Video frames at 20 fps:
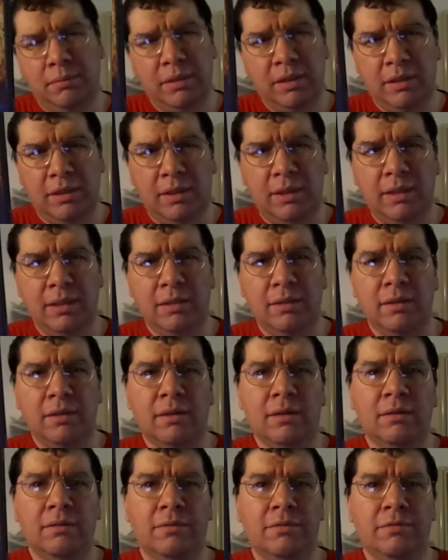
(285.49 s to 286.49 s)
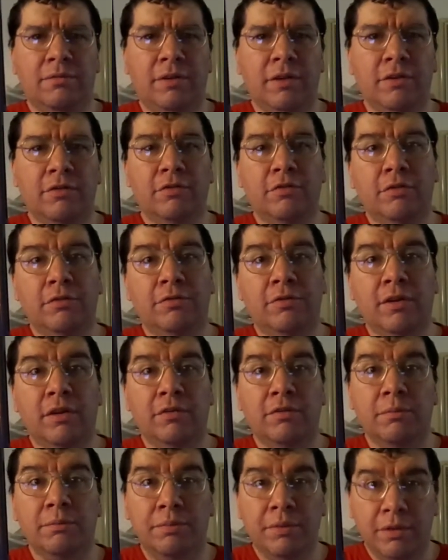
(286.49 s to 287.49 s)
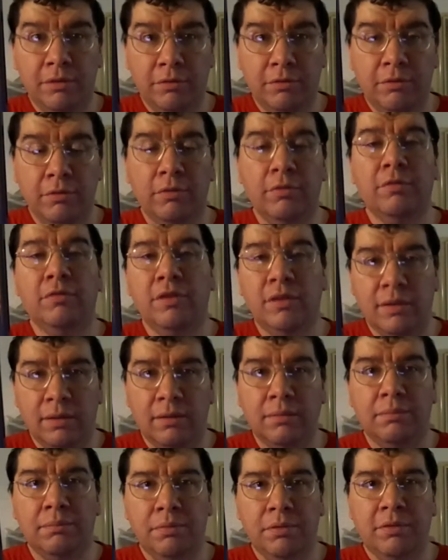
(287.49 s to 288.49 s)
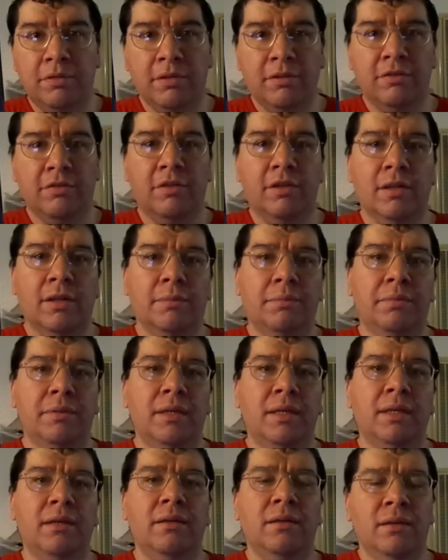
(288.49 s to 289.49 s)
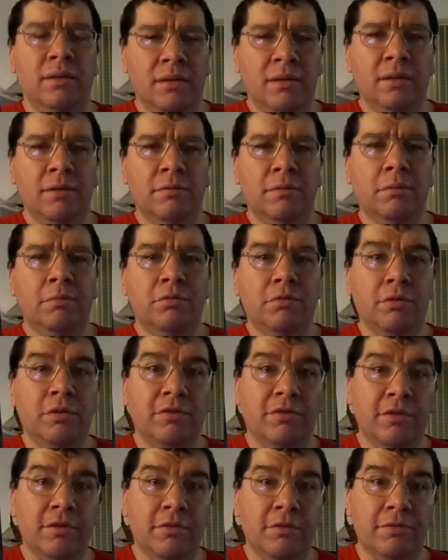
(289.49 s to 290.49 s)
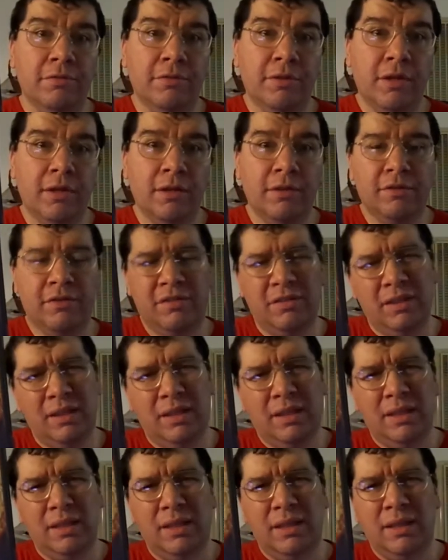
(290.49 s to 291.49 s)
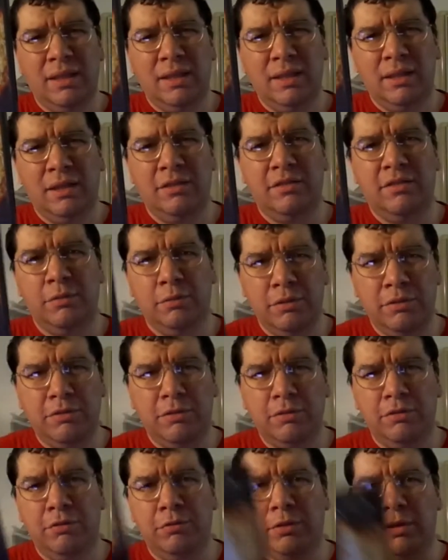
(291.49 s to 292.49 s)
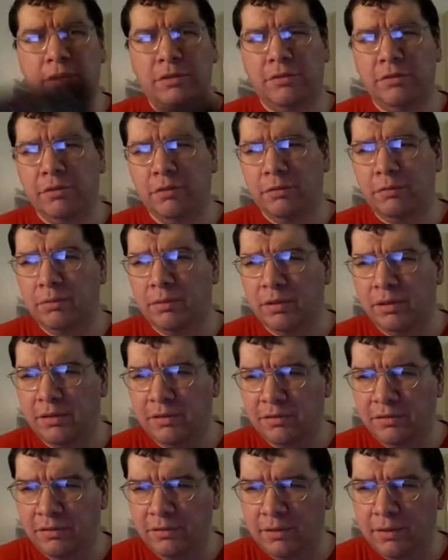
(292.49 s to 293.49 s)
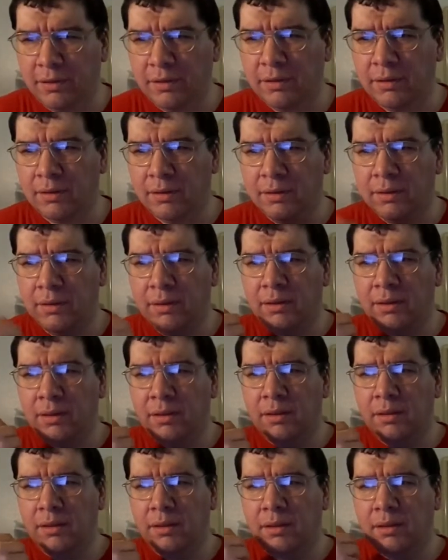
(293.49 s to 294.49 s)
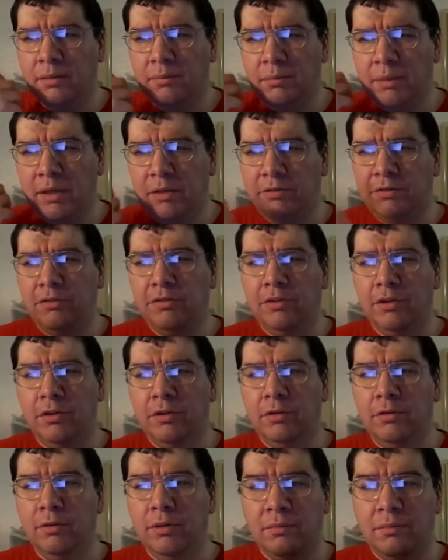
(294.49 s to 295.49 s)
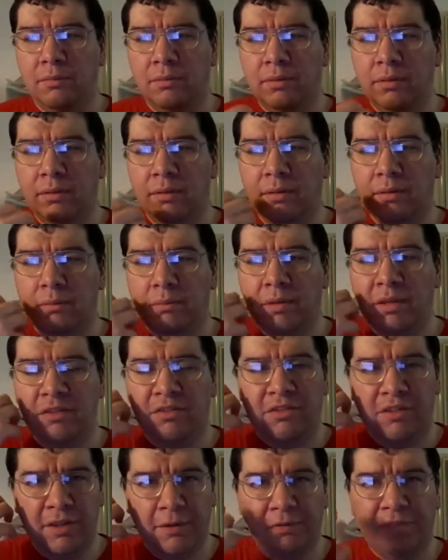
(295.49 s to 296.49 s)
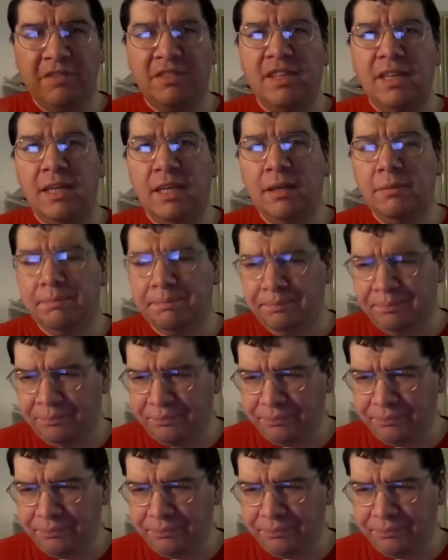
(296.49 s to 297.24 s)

behind Fox 2000 Pictures, yeah, production company from 20th Century Fox. Because the original director was Malcho Manchevsky.